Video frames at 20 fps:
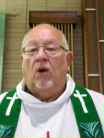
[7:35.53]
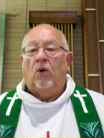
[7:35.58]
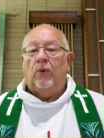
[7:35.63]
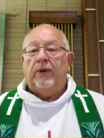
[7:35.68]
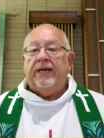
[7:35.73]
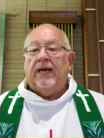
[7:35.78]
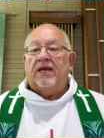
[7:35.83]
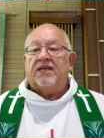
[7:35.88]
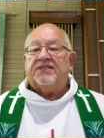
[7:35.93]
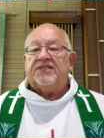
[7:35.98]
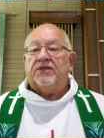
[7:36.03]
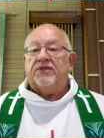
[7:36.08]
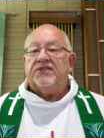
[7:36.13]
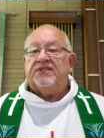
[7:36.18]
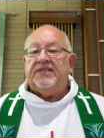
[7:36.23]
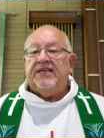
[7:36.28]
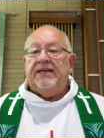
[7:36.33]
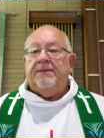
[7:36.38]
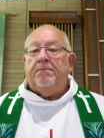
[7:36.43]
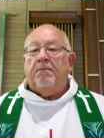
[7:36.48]
We also
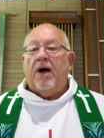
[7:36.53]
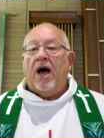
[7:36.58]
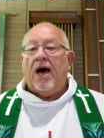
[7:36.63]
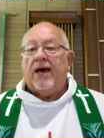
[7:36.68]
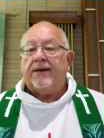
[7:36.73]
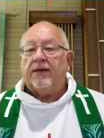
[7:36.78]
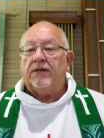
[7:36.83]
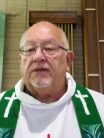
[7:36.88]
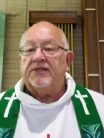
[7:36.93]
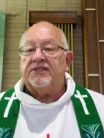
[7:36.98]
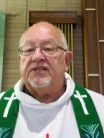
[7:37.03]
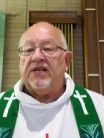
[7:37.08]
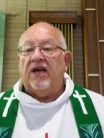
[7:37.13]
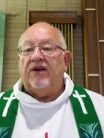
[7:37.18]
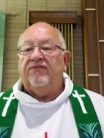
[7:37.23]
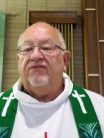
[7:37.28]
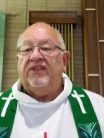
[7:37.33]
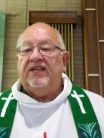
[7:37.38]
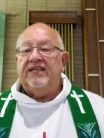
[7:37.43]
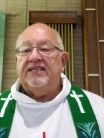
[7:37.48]
see models
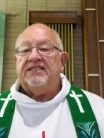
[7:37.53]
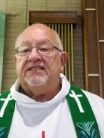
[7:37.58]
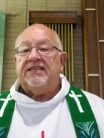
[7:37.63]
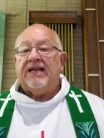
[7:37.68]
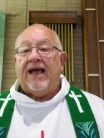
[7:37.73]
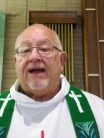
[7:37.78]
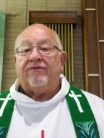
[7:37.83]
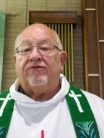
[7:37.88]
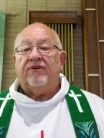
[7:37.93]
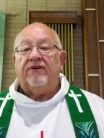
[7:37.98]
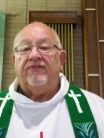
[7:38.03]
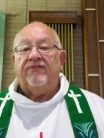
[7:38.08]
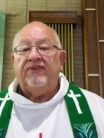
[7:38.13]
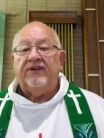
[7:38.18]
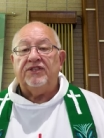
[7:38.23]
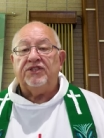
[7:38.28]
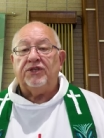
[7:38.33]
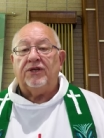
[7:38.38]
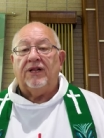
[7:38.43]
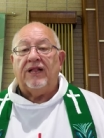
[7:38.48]
of the
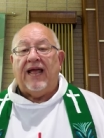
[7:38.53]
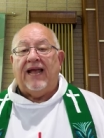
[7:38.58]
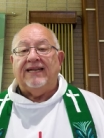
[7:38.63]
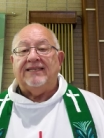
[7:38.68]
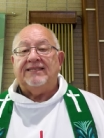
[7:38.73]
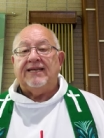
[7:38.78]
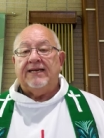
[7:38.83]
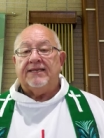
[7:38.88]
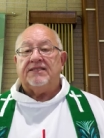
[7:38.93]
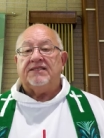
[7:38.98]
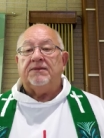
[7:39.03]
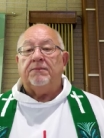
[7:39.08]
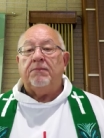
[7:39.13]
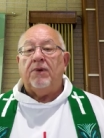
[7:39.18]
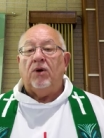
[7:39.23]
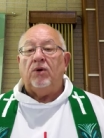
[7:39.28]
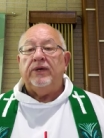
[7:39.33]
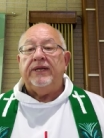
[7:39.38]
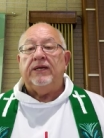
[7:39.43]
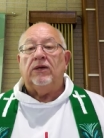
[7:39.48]
sacrificial and
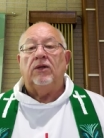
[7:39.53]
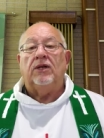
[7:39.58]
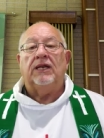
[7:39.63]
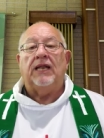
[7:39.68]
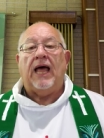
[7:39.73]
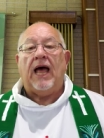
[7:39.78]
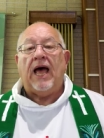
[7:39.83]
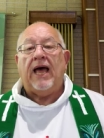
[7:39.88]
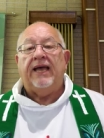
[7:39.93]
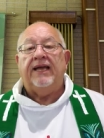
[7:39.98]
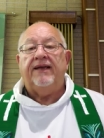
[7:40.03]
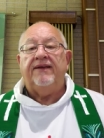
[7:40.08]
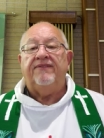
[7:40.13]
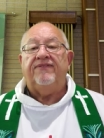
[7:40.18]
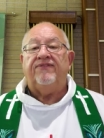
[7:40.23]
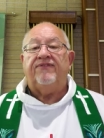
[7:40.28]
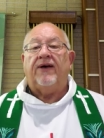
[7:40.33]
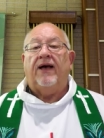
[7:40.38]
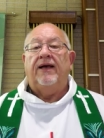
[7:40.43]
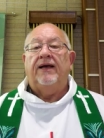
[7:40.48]
testimonial
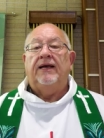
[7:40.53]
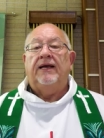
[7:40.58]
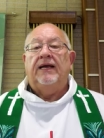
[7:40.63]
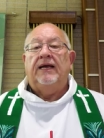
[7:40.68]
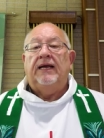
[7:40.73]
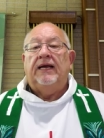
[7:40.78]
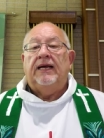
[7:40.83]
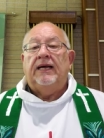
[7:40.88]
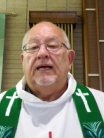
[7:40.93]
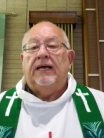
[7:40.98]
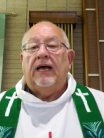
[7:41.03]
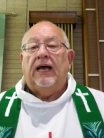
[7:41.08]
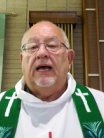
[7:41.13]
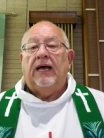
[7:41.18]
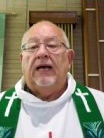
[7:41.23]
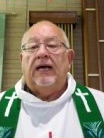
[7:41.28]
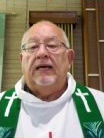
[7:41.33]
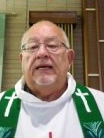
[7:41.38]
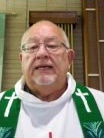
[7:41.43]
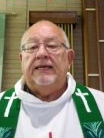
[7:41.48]
life
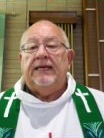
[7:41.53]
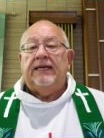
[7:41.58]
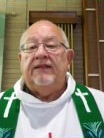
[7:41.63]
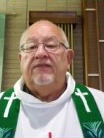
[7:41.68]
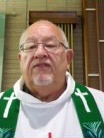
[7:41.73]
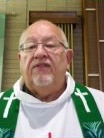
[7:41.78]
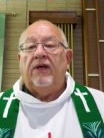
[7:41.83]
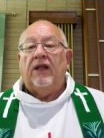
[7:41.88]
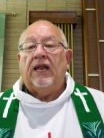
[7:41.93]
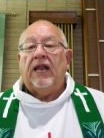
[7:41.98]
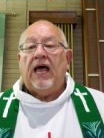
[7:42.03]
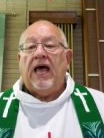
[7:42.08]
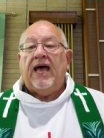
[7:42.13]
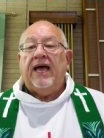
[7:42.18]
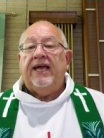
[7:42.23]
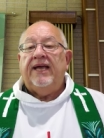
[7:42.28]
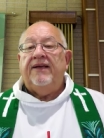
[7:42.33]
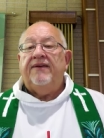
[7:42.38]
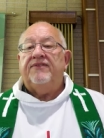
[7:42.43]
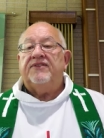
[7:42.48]
uh, in the
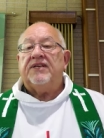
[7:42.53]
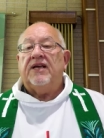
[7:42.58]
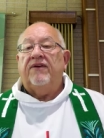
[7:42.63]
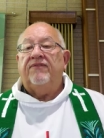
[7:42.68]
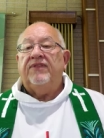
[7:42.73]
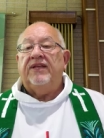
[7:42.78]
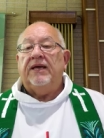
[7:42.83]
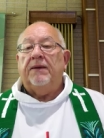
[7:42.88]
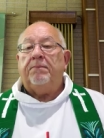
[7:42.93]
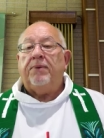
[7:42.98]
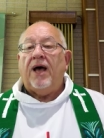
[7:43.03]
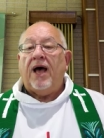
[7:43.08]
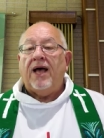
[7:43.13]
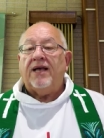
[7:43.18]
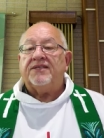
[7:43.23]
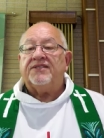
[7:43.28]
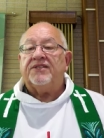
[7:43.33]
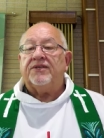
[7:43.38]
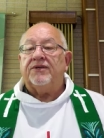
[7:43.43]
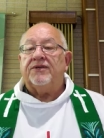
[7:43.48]
lives of the
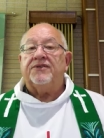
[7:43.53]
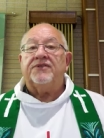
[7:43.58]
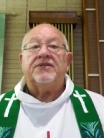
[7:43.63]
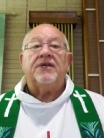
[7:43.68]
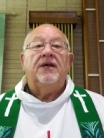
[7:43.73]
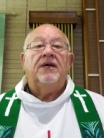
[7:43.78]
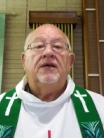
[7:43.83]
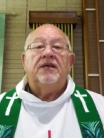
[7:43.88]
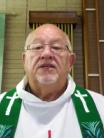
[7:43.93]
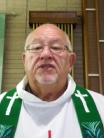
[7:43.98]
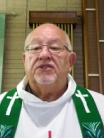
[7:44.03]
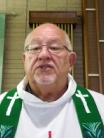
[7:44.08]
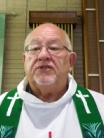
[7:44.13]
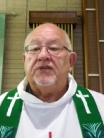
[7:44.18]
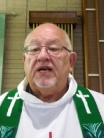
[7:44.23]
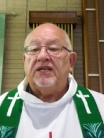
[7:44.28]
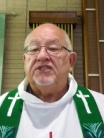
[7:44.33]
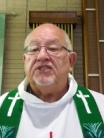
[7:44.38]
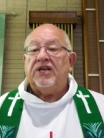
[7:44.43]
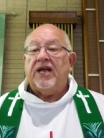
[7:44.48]
apostles,
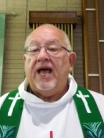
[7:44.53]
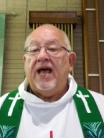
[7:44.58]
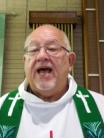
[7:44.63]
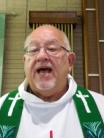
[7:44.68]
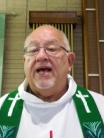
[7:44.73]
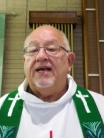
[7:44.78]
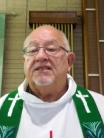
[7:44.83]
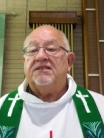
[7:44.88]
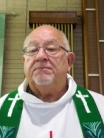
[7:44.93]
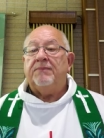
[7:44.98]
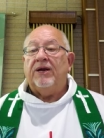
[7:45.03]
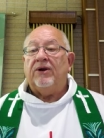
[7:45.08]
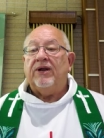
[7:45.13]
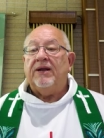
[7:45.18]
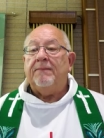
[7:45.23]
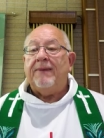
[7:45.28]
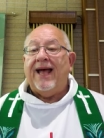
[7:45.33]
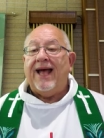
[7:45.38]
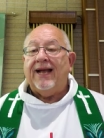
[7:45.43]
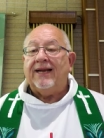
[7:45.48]
such as
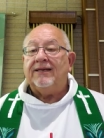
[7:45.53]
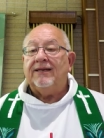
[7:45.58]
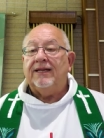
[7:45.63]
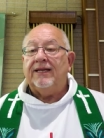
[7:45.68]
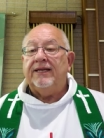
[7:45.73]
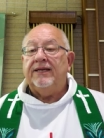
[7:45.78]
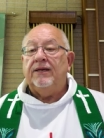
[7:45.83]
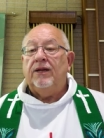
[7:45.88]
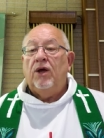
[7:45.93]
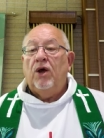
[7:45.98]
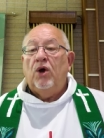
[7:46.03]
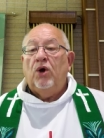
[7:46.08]
Mary Magdalene,